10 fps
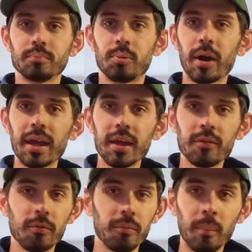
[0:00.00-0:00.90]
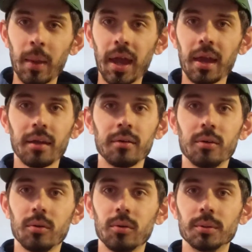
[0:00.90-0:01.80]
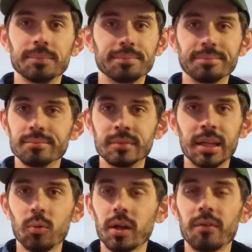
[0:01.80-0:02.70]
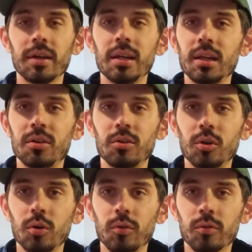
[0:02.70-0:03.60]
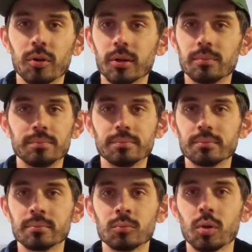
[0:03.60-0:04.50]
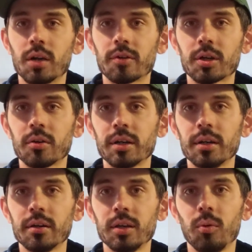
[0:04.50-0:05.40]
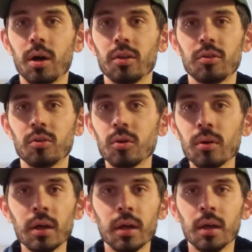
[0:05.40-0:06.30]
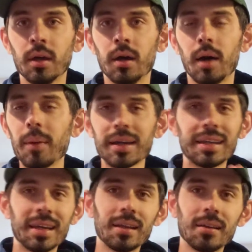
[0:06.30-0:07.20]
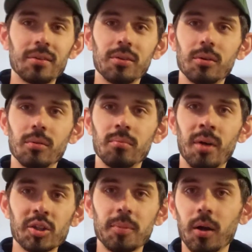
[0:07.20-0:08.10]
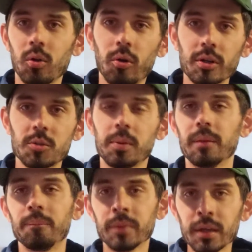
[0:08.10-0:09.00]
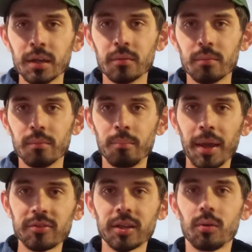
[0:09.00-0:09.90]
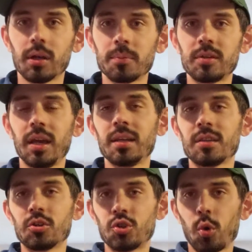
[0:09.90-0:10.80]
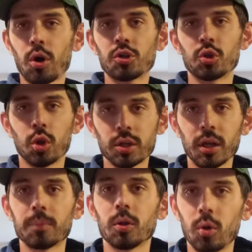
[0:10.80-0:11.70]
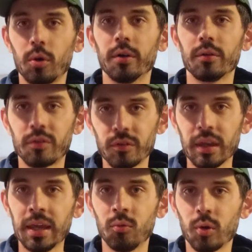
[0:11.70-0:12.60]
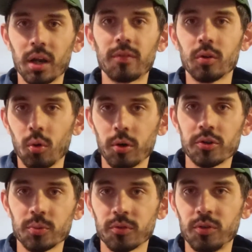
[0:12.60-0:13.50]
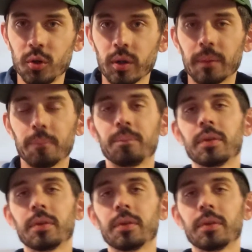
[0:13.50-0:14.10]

brave man who did whatever he needed to do for whatever career he wanted to do. I'm not going to get into much about Lawerence, but basically what I'm saying is that George looked up to Lawerence in whatever Lawerence was doing.